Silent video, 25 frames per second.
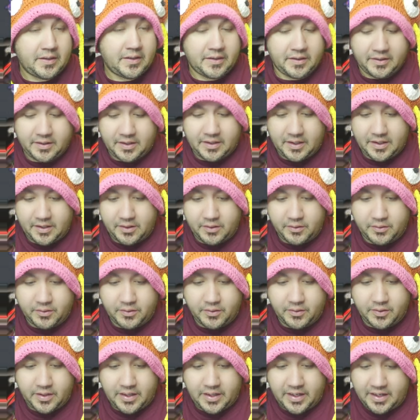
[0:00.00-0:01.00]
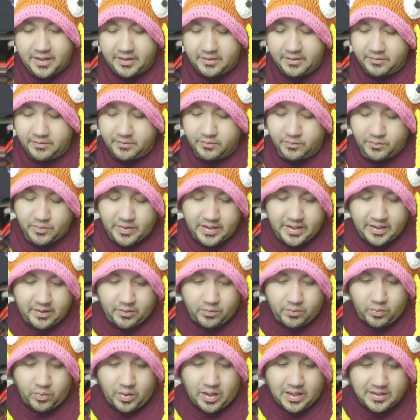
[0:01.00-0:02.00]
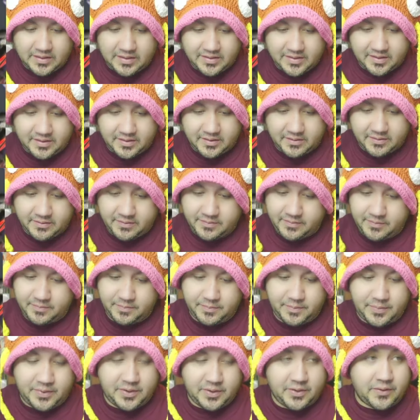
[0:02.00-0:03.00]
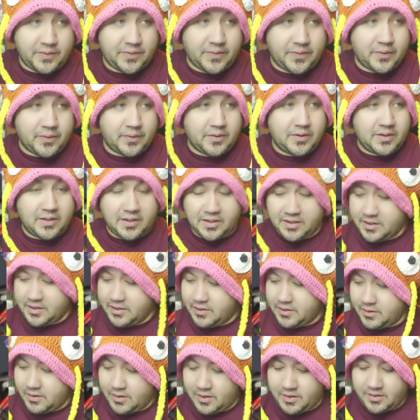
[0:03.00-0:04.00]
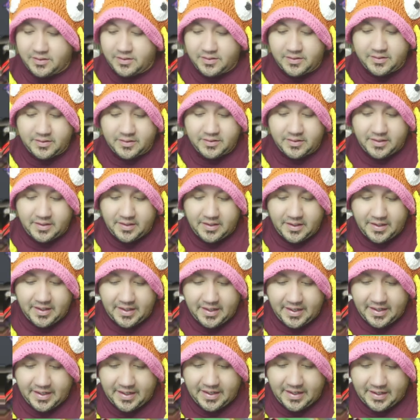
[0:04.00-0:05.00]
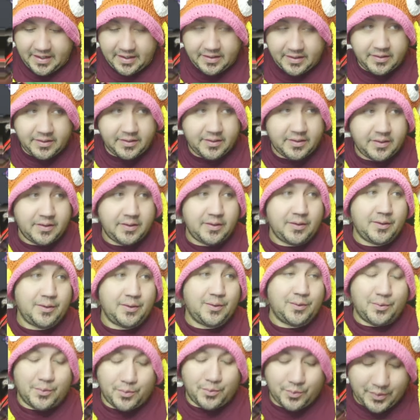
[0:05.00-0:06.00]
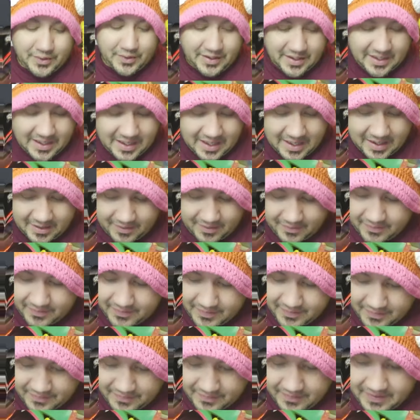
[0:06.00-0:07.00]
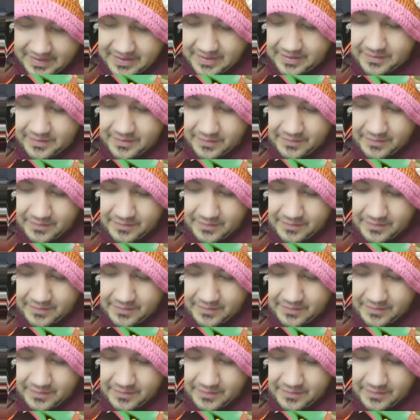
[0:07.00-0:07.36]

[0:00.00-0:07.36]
Kyogre and Rayquaza. Beautiful looking cards. And we have the V